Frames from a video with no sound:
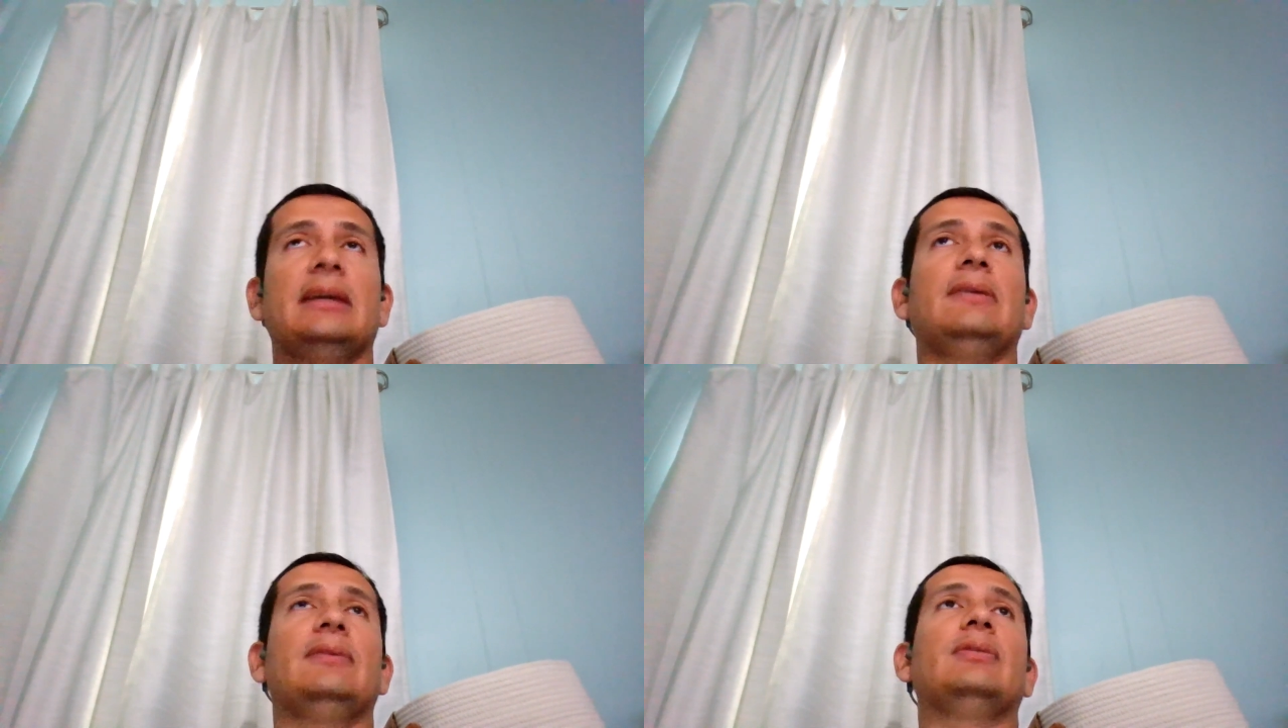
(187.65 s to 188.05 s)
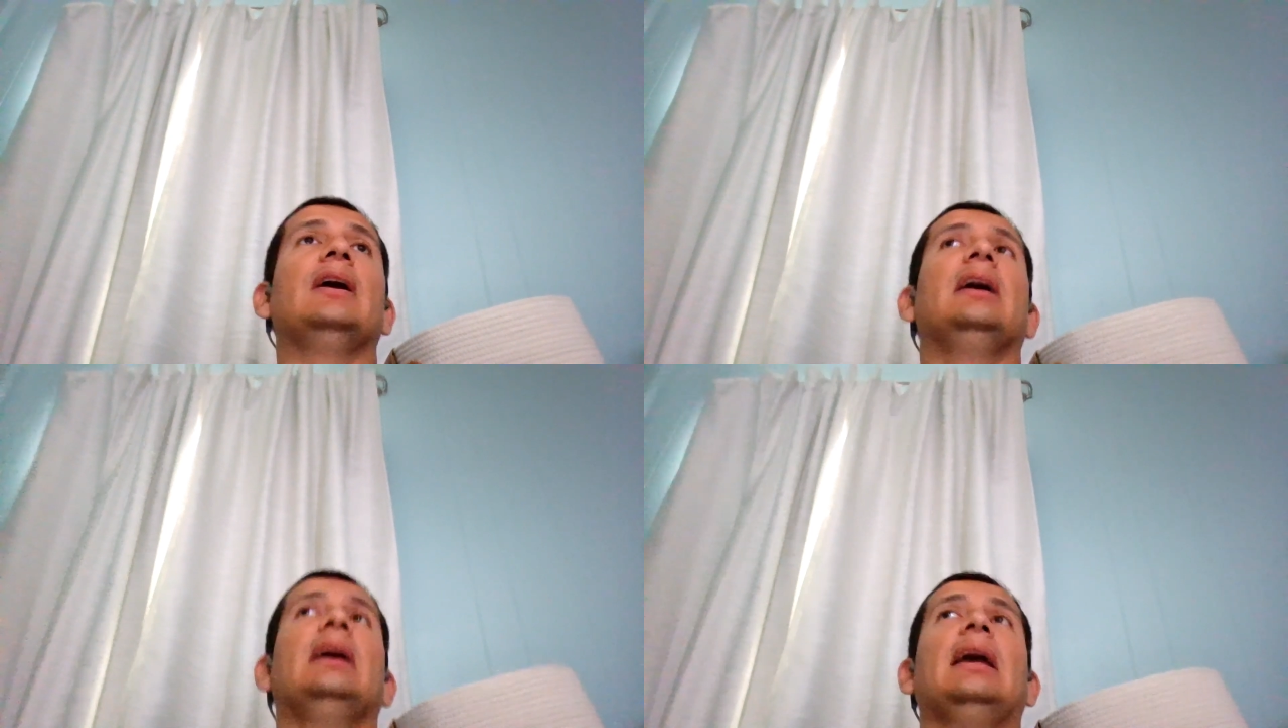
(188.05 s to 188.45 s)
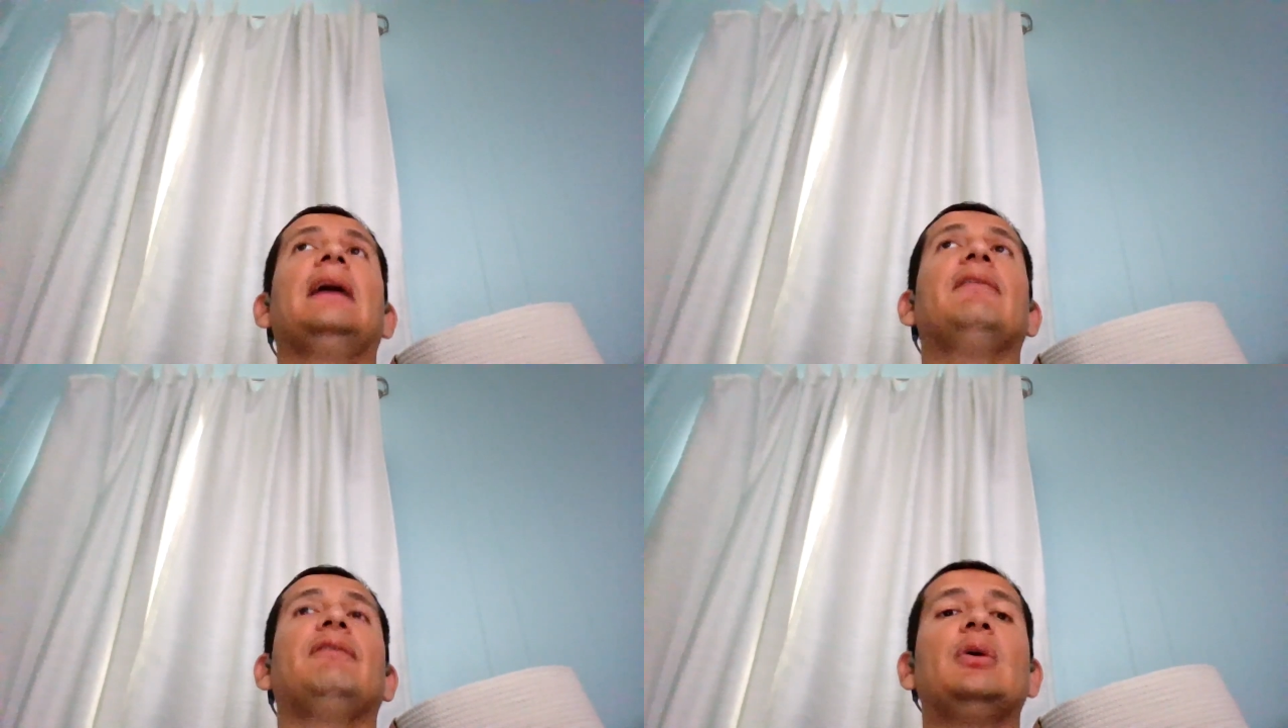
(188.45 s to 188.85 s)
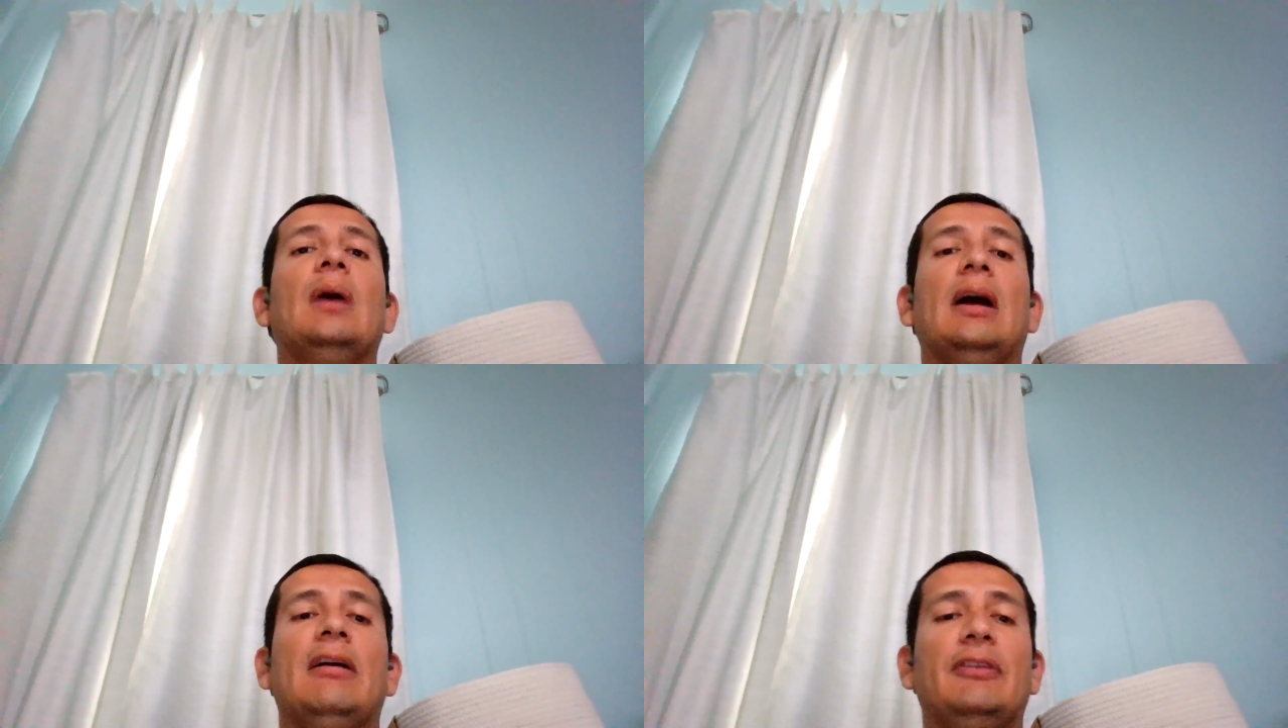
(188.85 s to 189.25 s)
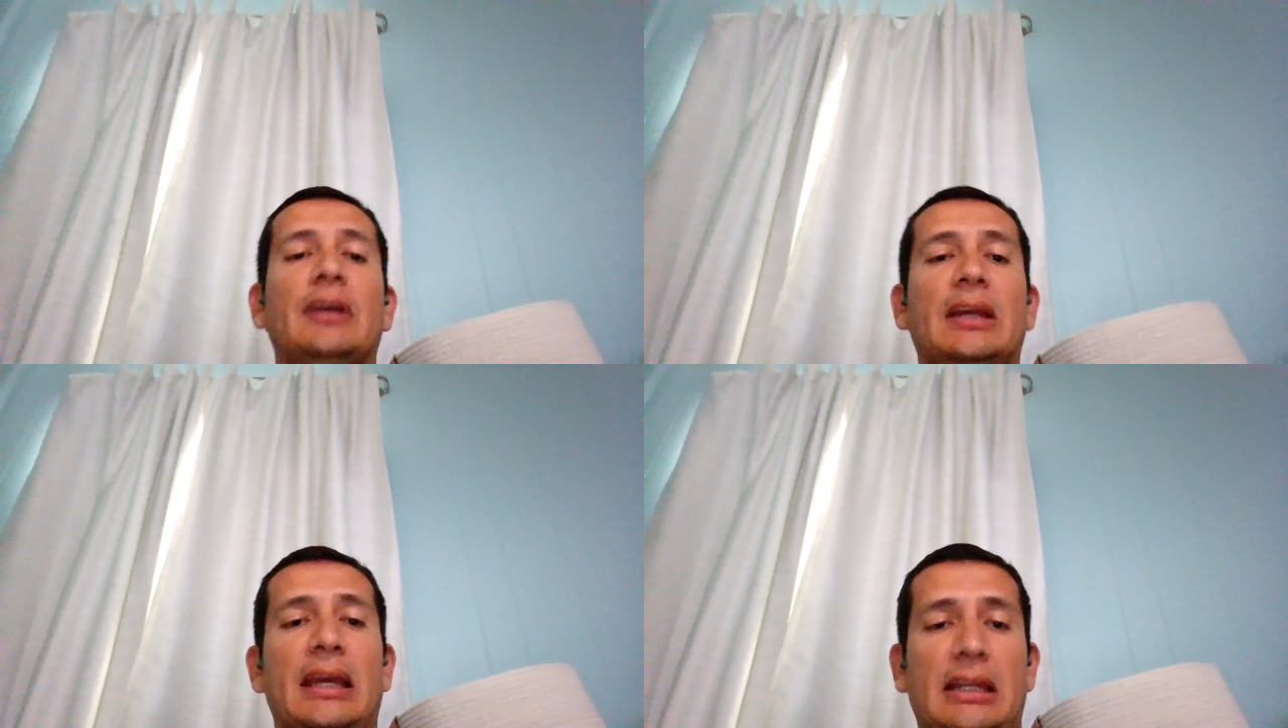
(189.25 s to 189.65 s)
If you have to
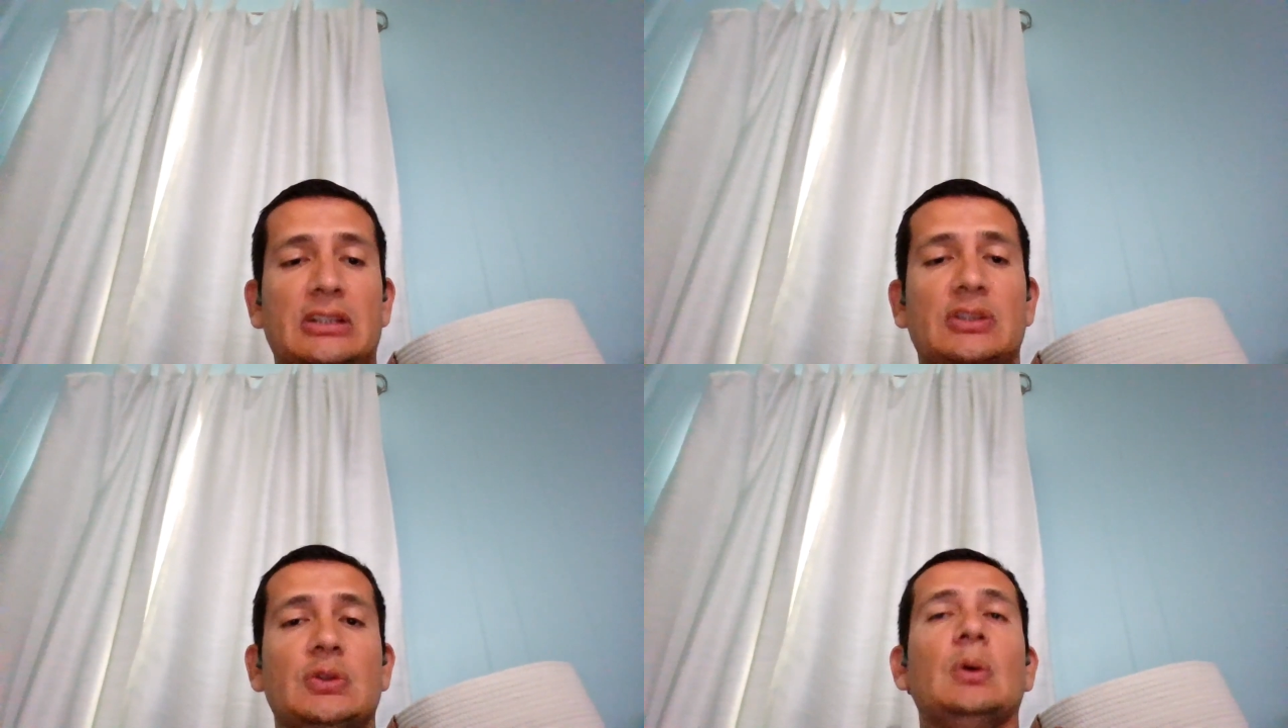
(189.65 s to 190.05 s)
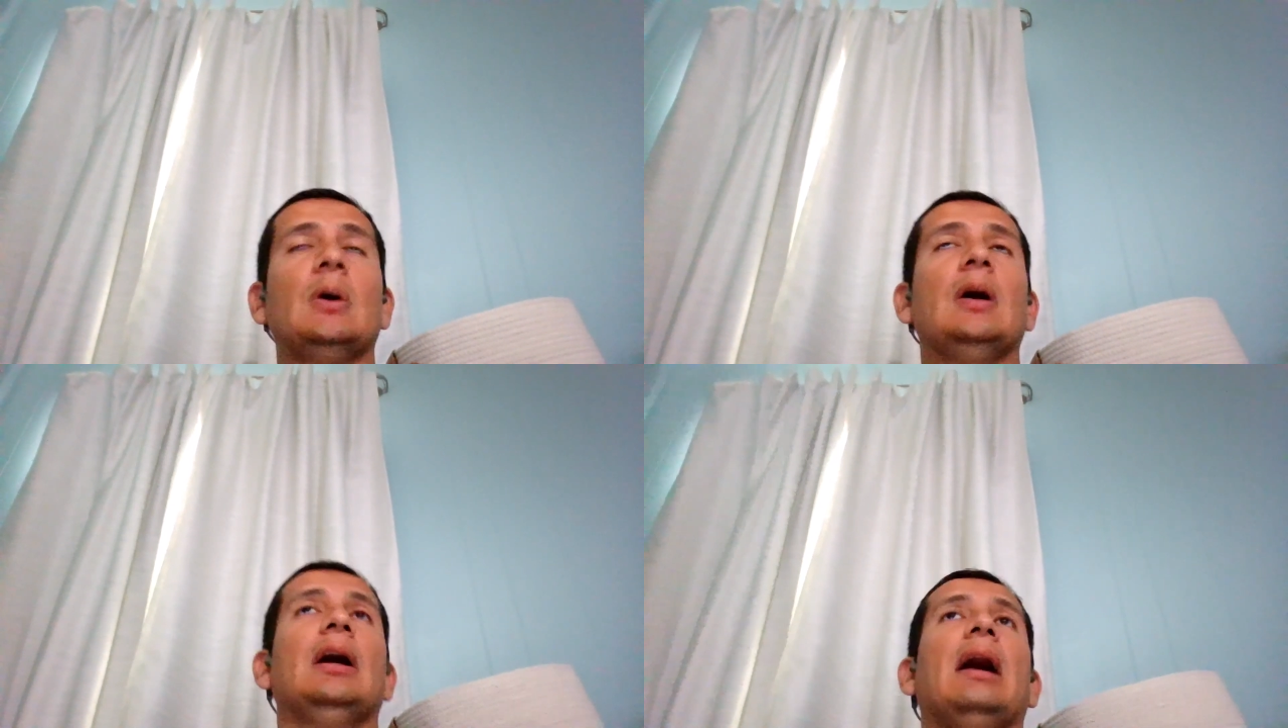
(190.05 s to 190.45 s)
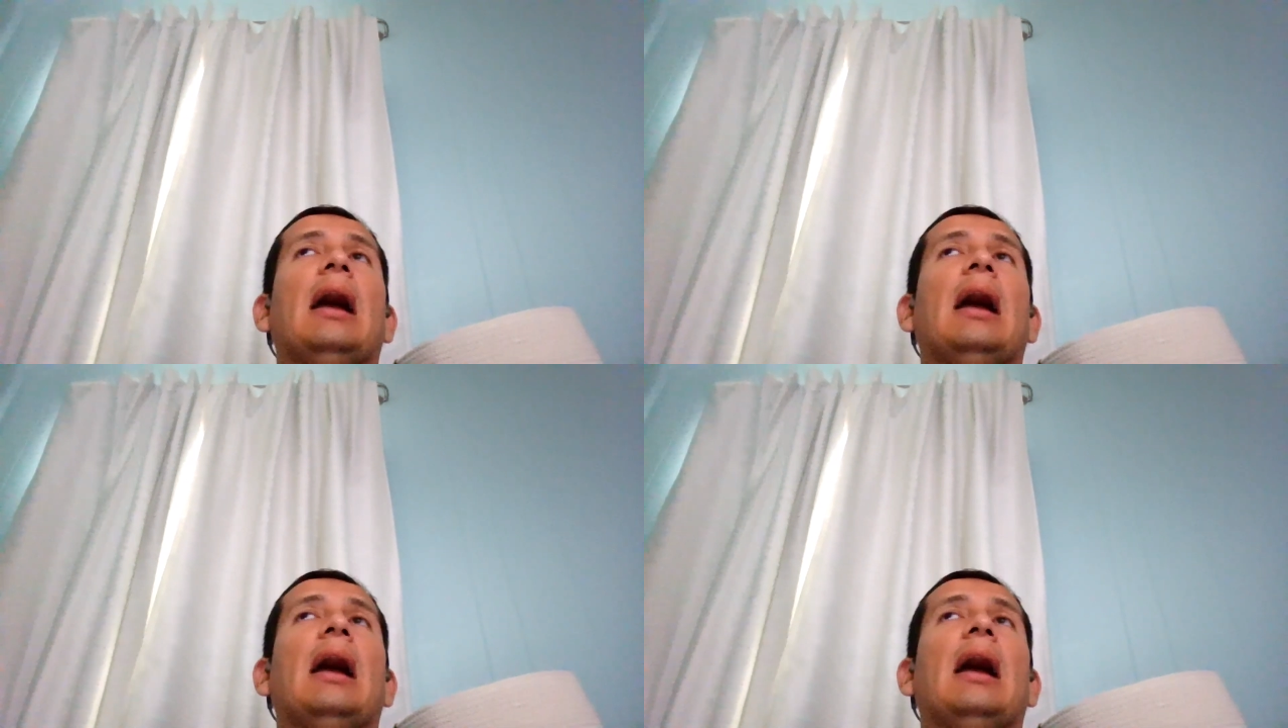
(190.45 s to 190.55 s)
cancel,